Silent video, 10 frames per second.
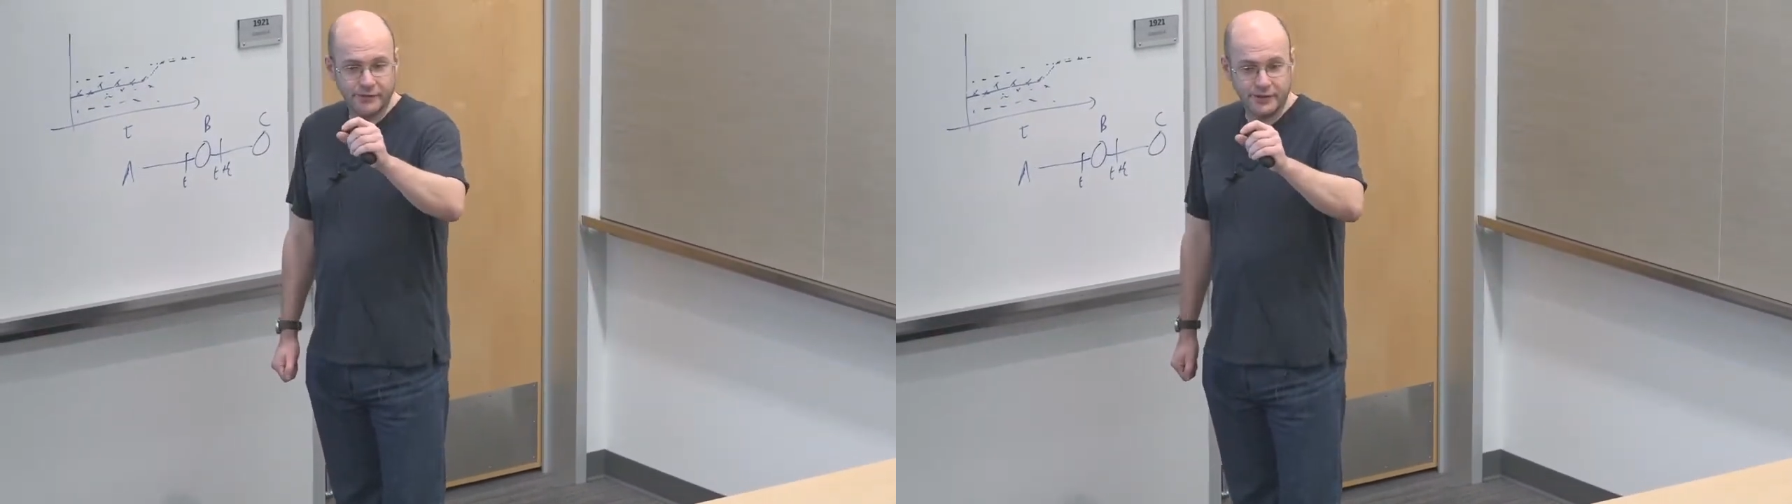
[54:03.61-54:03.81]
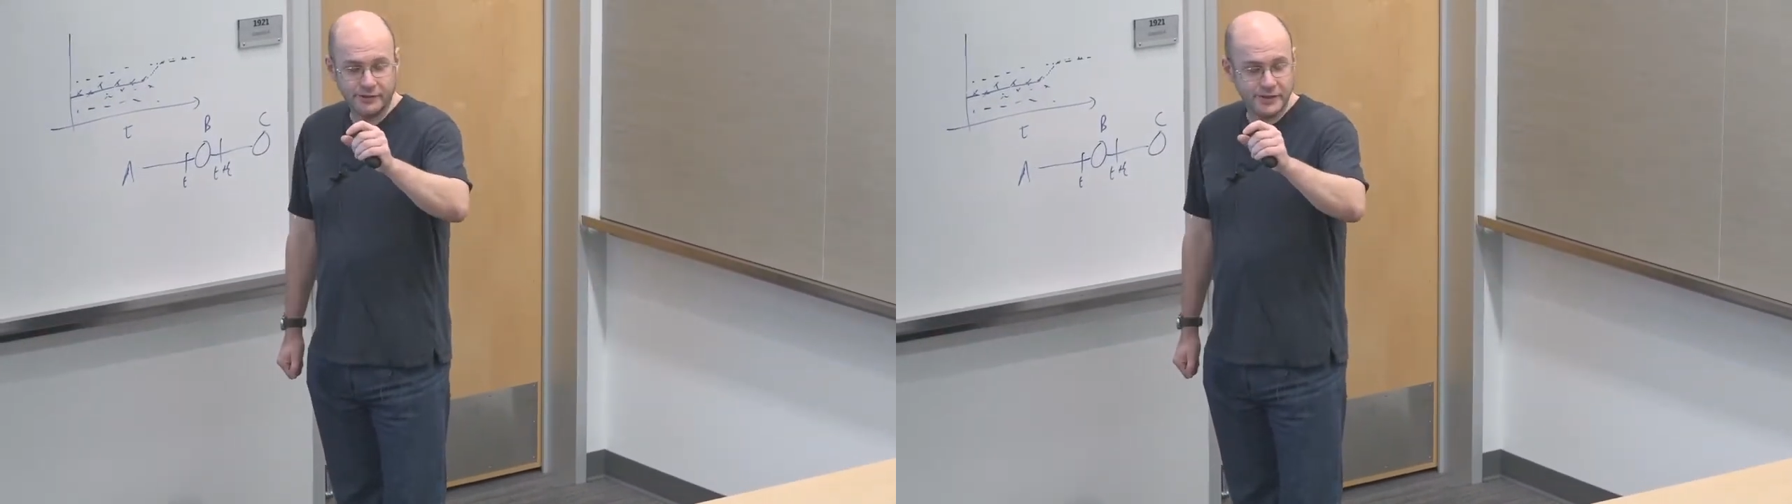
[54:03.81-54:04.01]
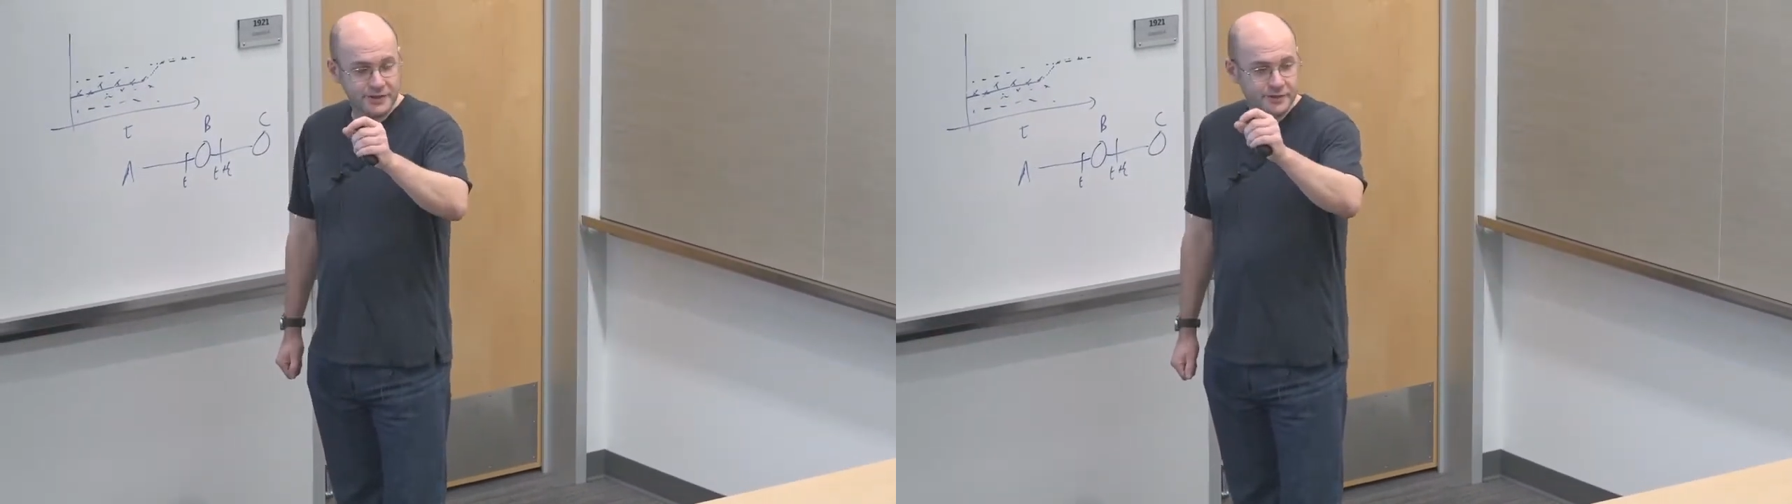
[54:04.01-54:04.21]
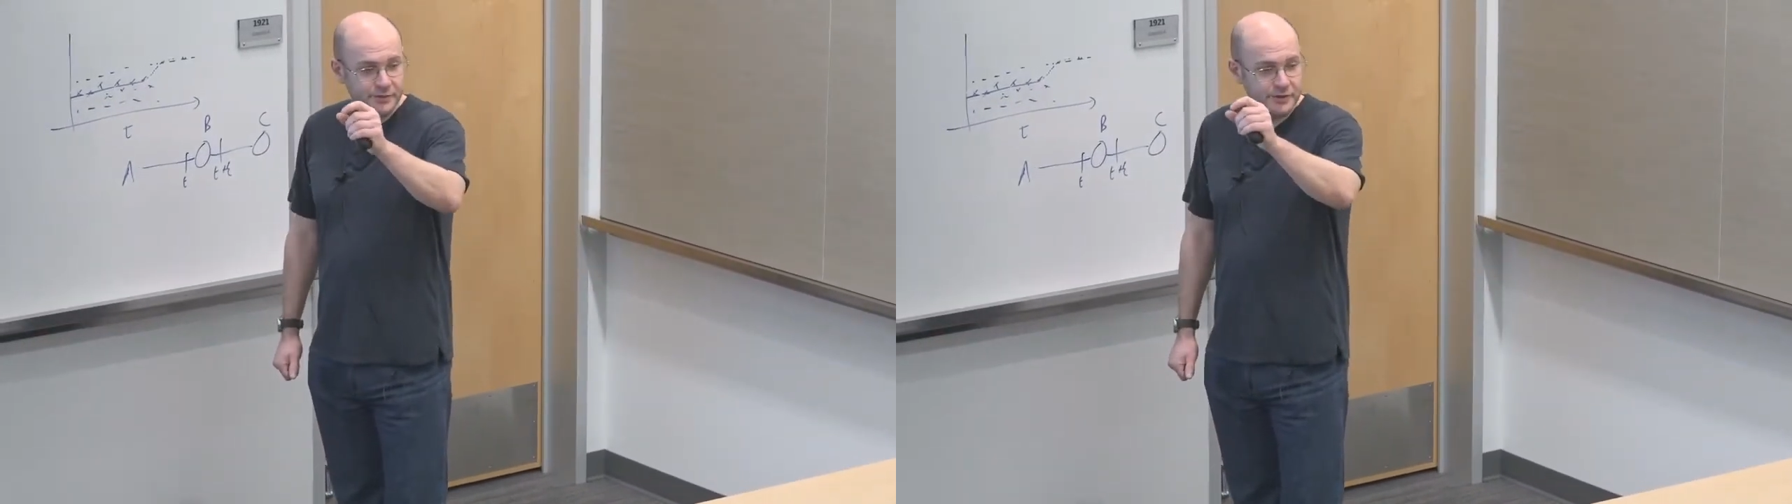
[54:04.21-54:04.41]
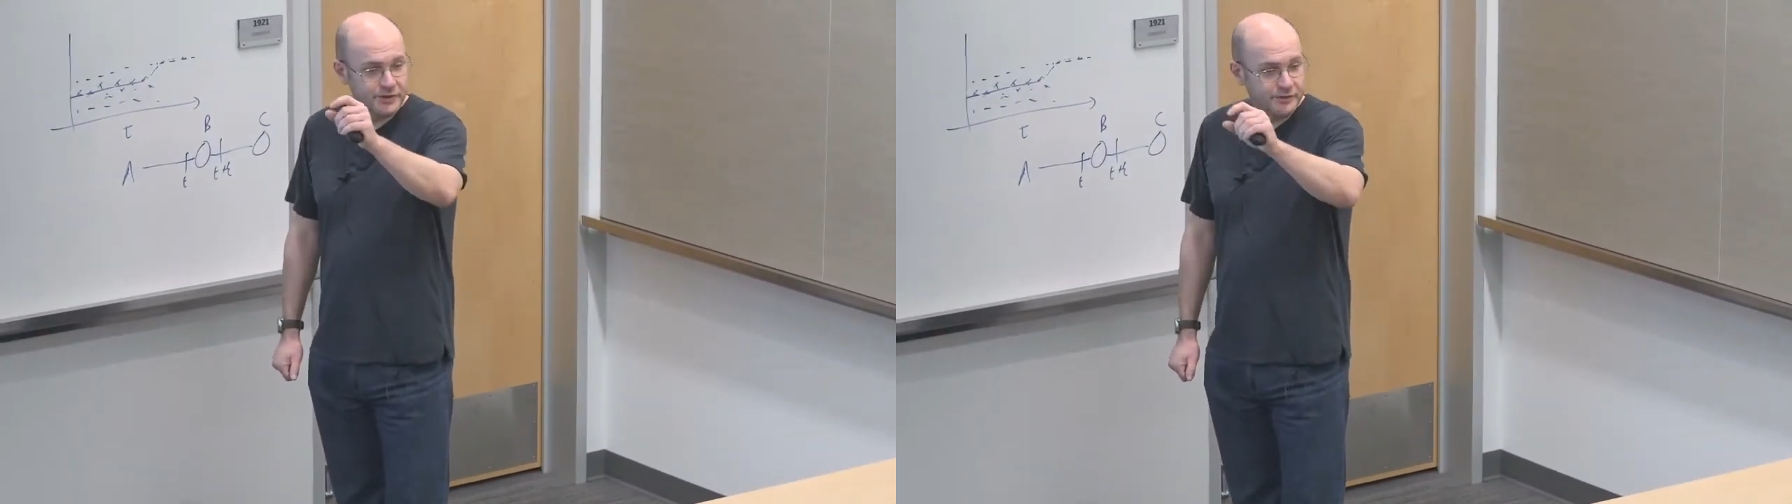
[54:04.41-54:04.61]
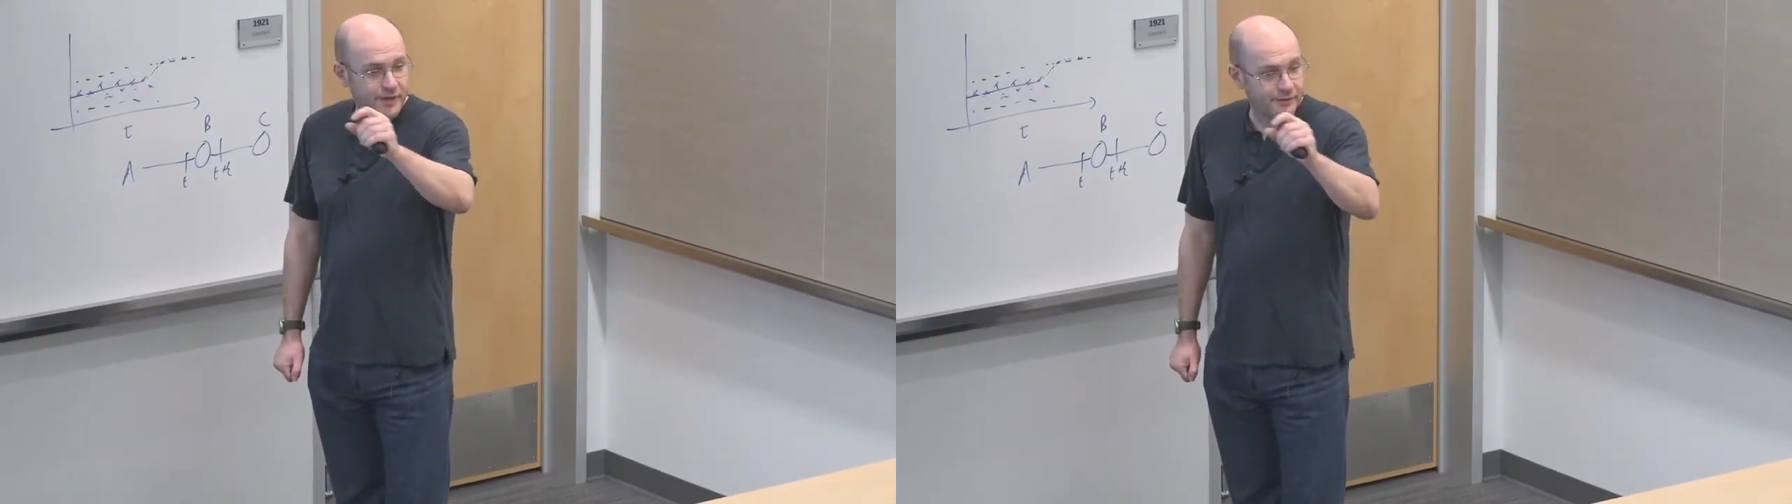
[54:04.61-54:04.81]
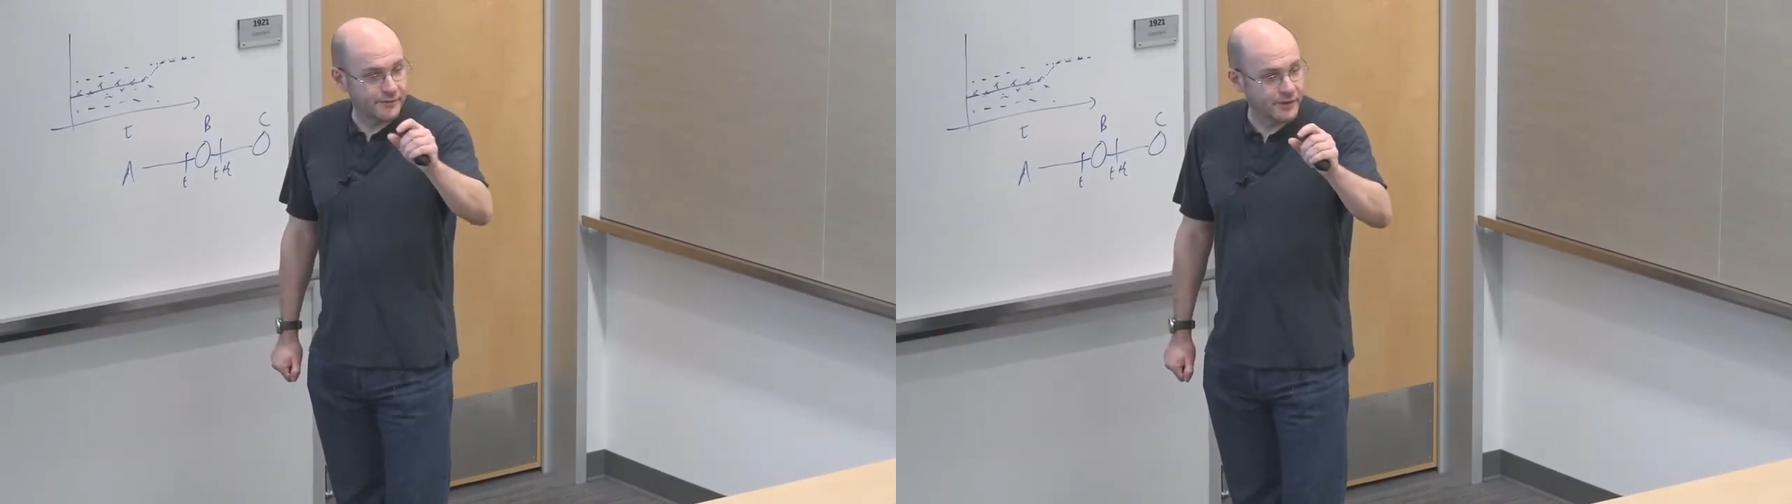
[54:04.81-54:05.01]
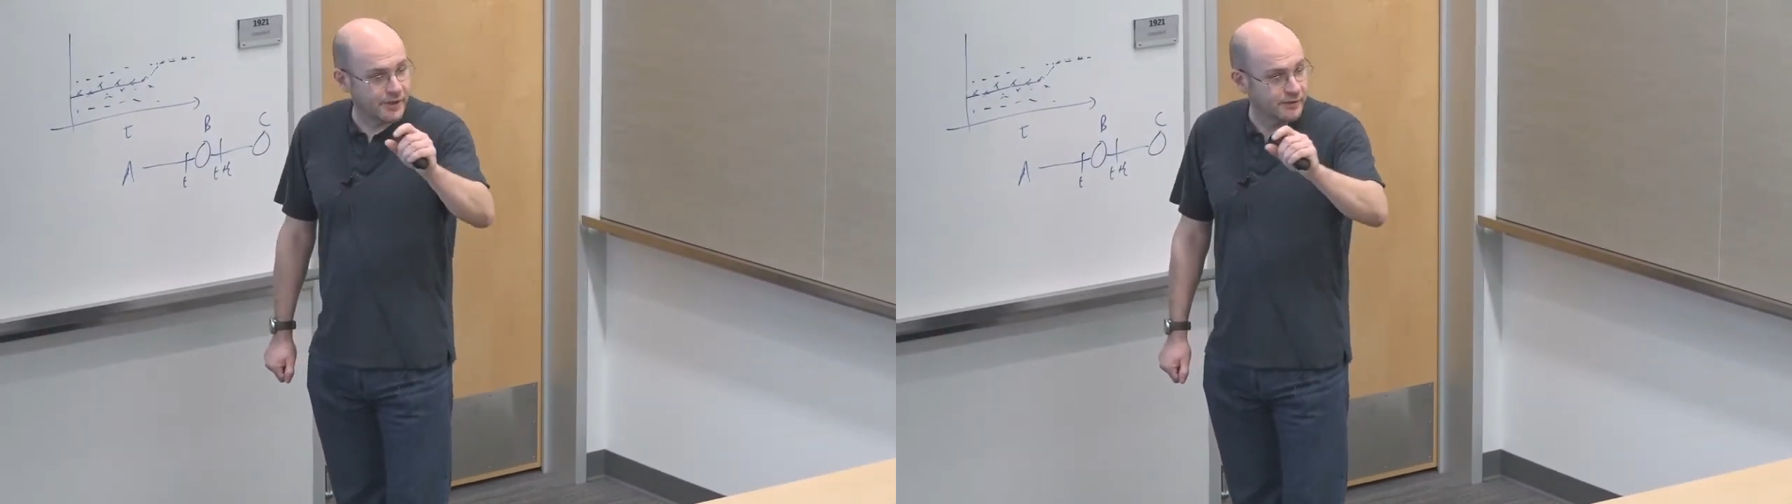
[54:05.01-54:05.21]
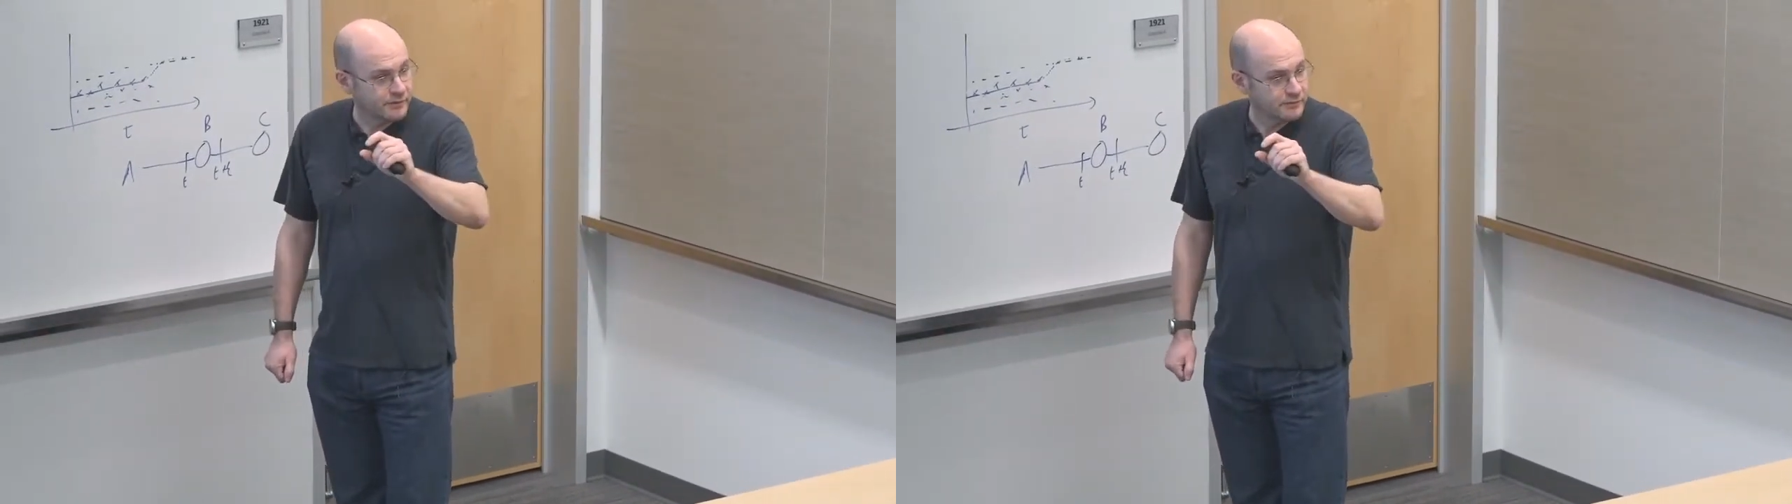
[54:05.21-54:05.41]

the distribution of every